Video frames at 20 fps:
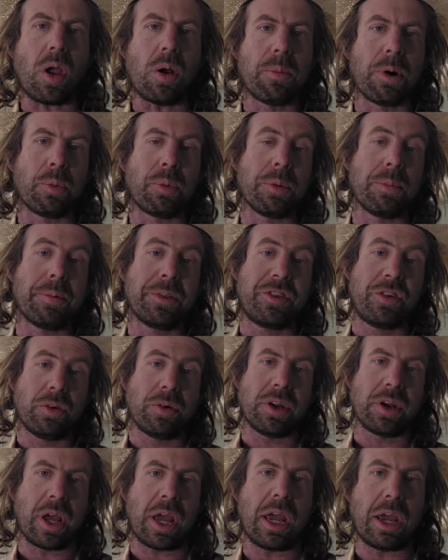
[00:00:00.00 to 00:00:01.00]
but we'll be
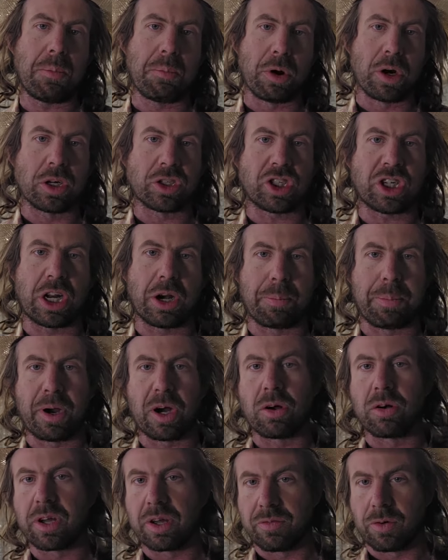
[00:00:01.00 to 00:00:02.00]
doing a merch and
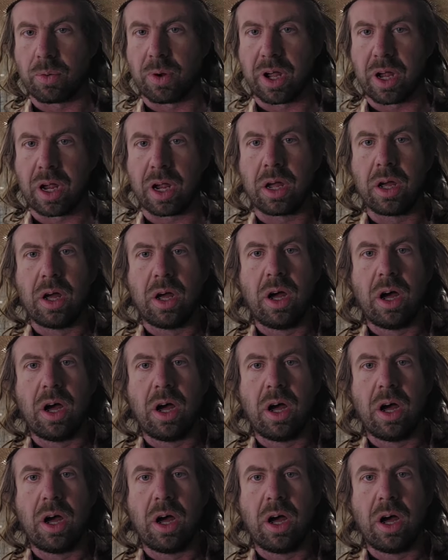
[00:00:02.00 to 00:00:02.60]
apparel giveaway